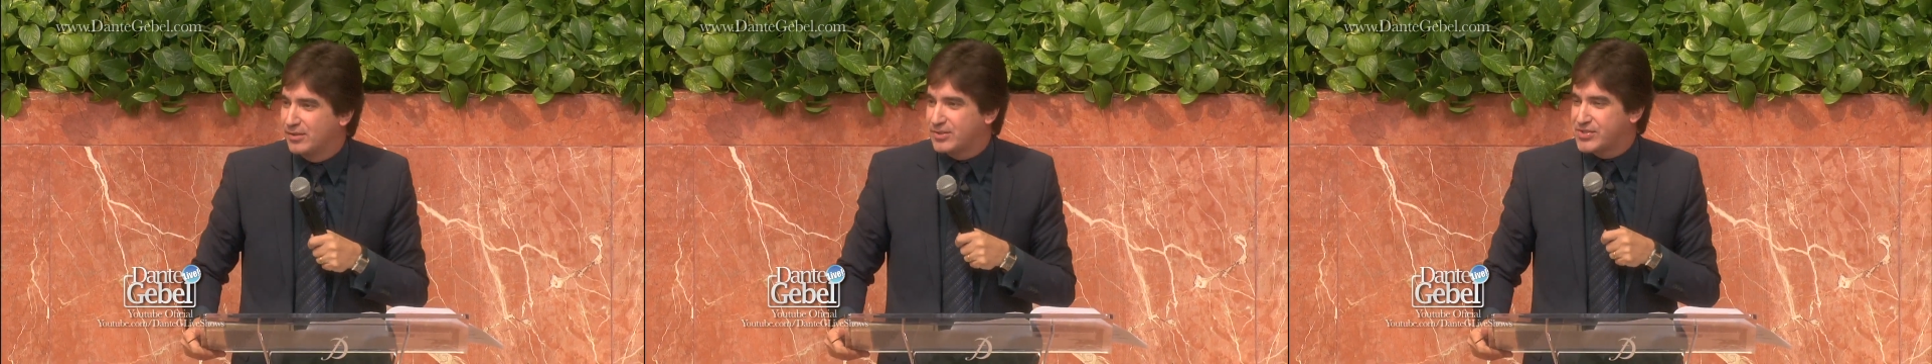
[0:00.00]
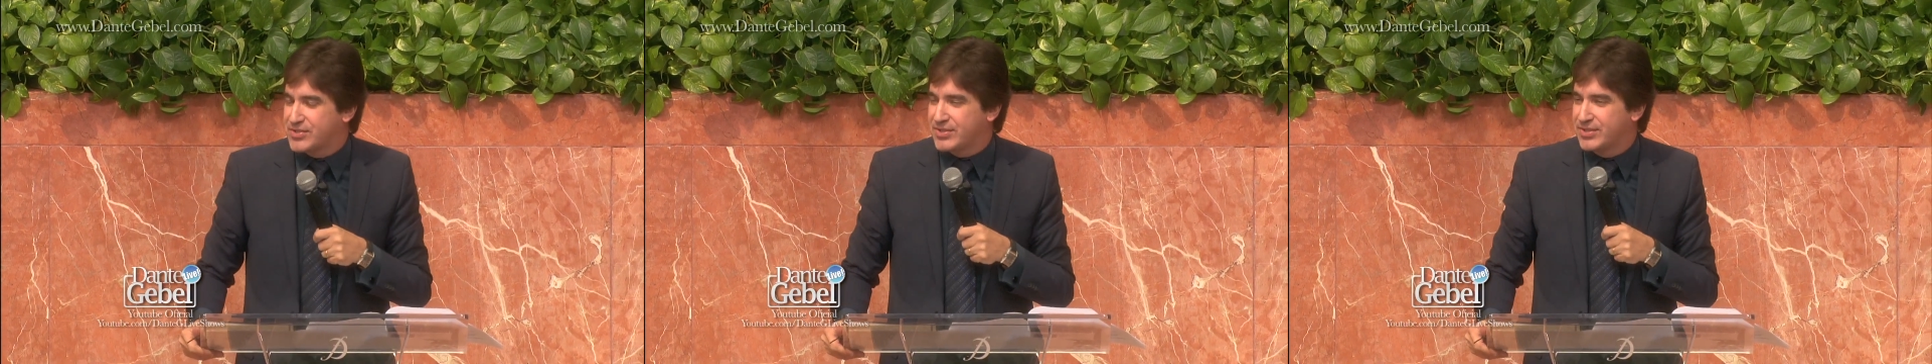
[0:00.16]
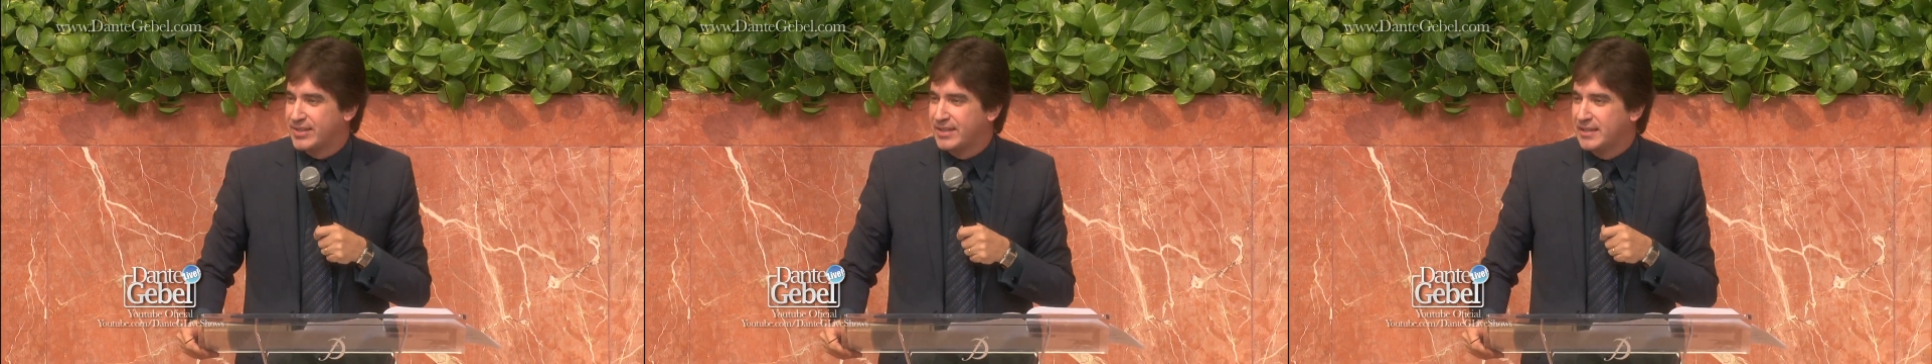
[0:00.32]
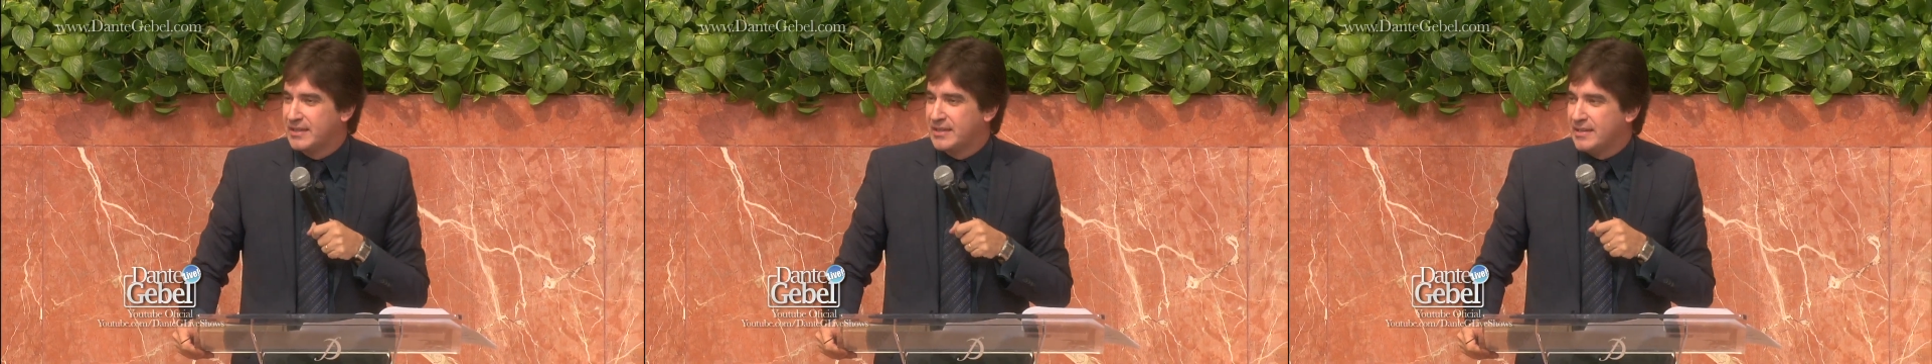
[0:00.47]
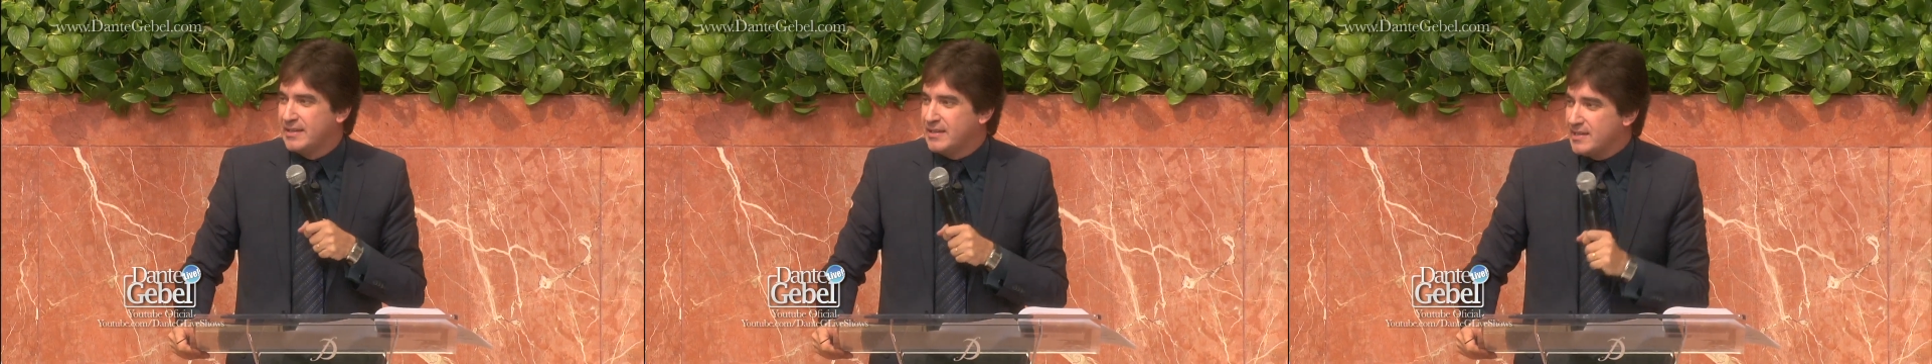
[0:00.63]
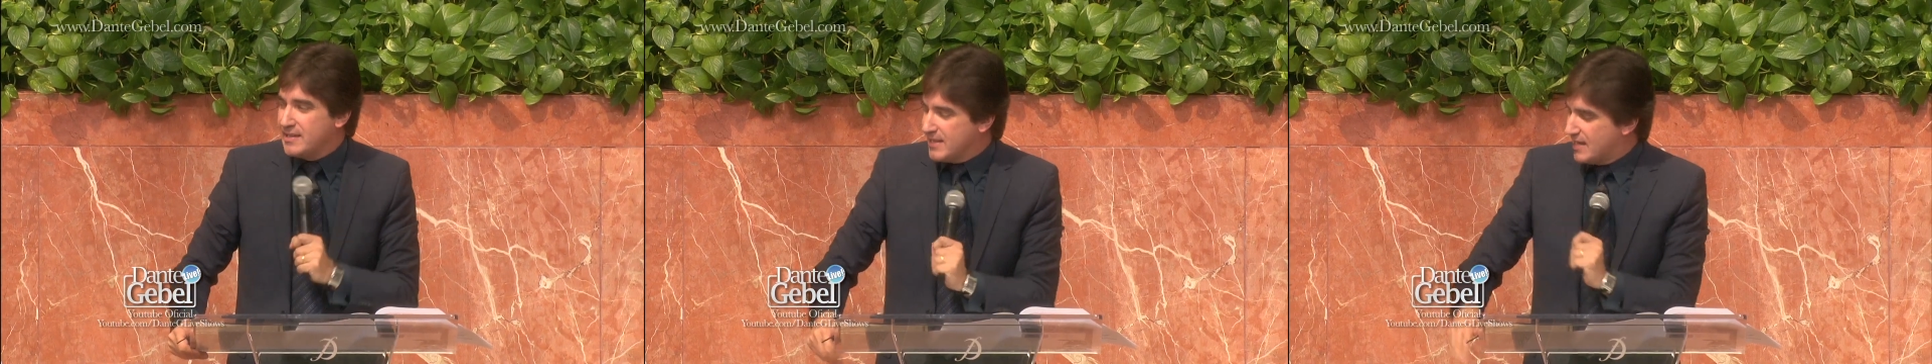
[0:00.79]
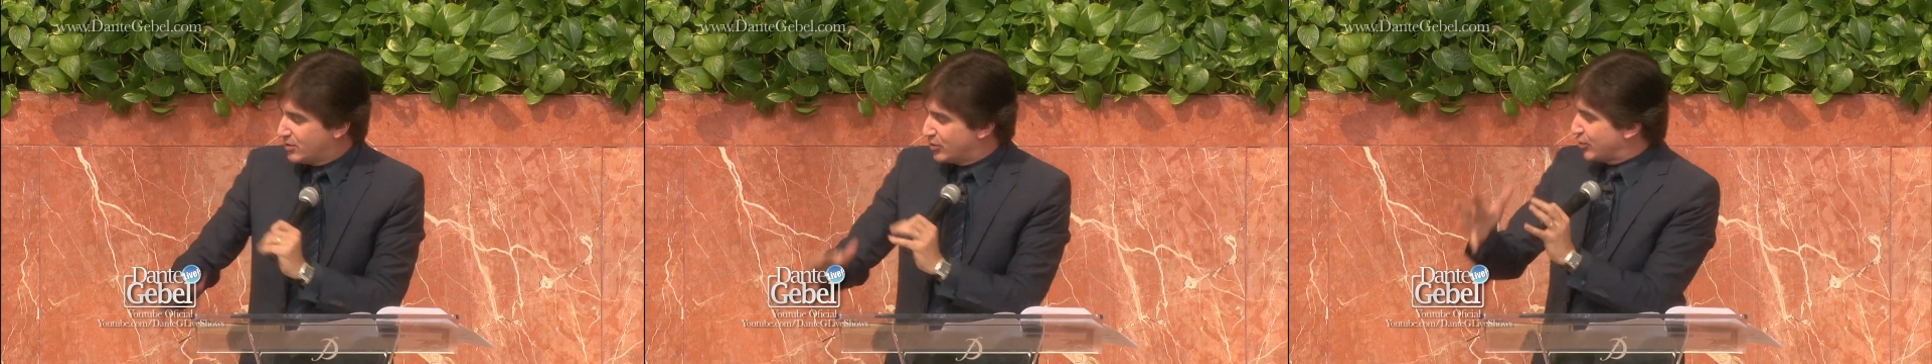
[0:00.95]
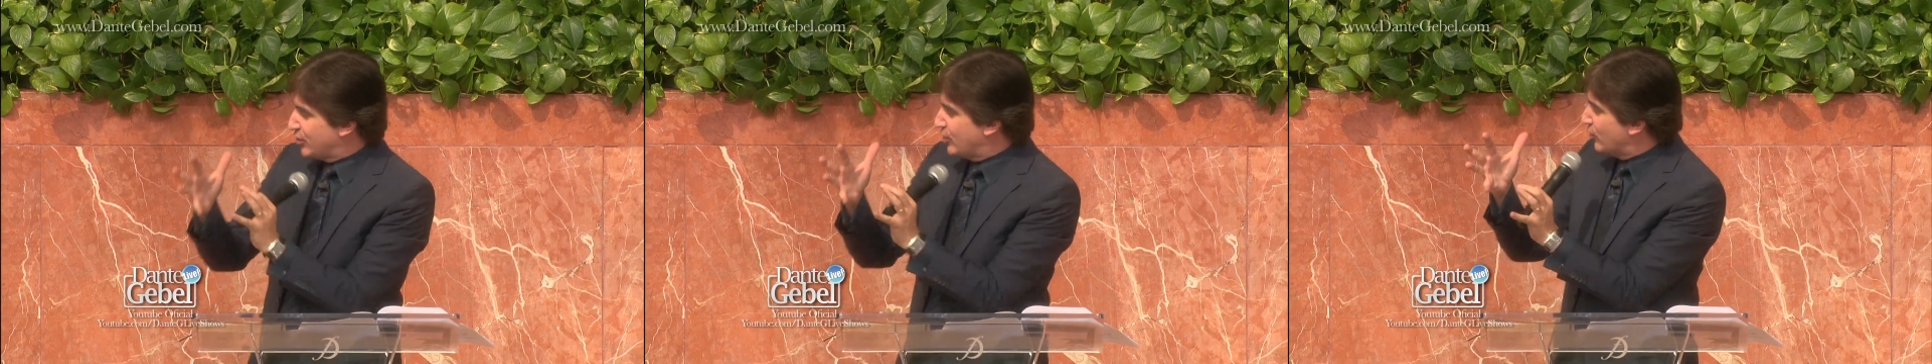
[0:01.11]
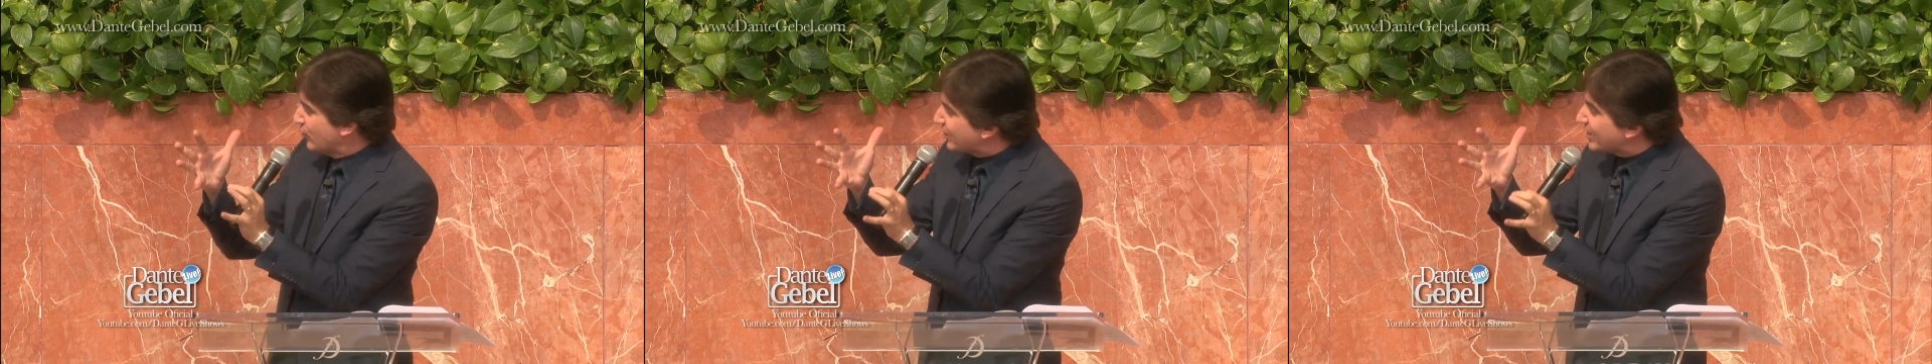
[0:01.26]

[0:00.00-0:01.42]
how he loved God,